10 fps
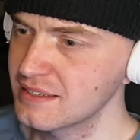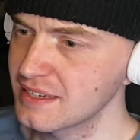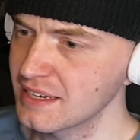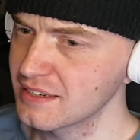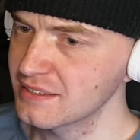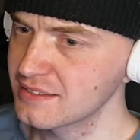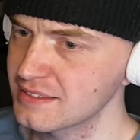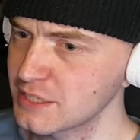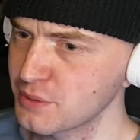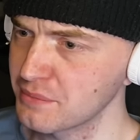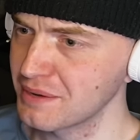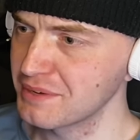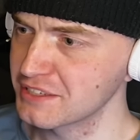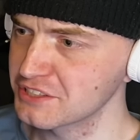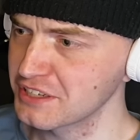yeah, that's why maybe
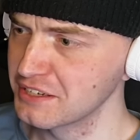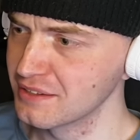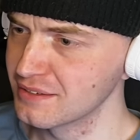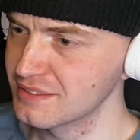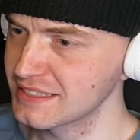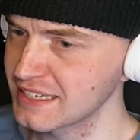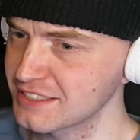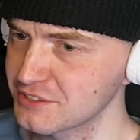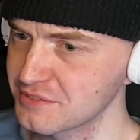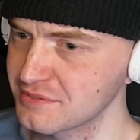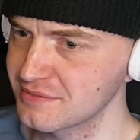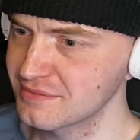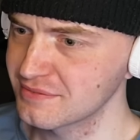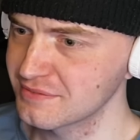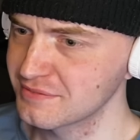as a tail, he gets
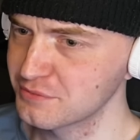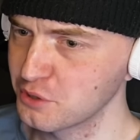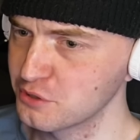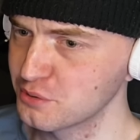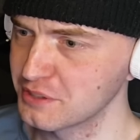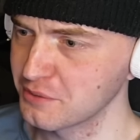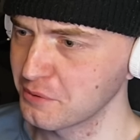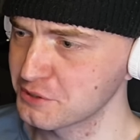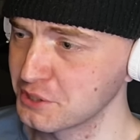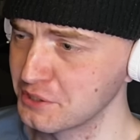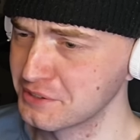turned into a monster.